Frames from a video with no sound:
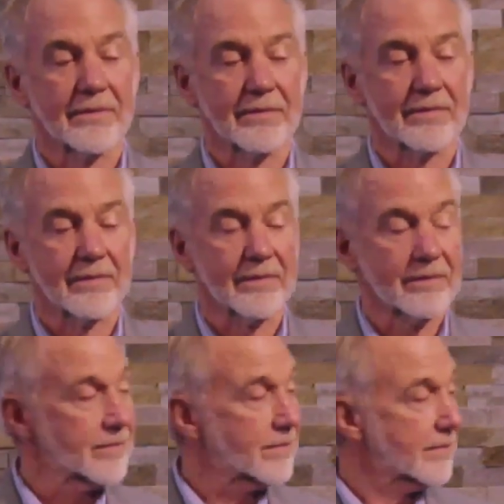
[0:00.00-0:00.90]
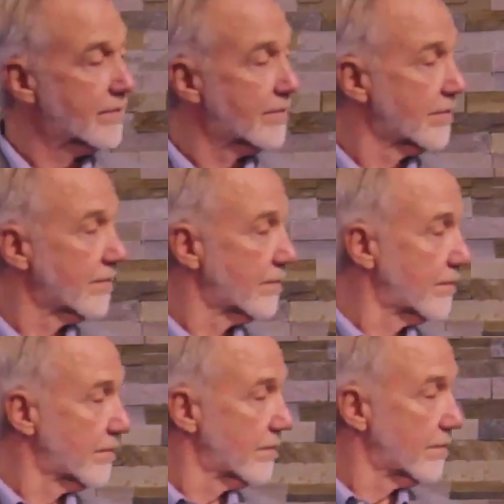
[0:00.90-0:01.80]

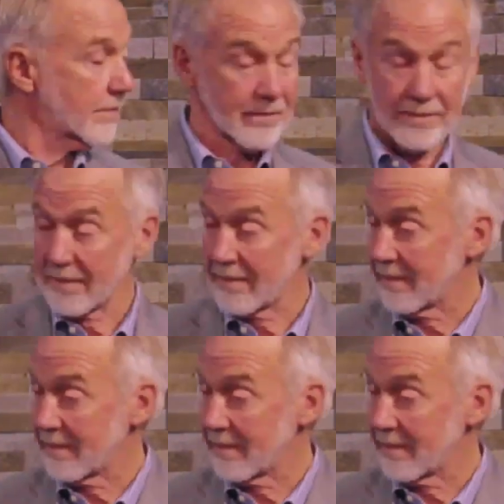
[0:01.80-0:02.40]
Nobody speaks.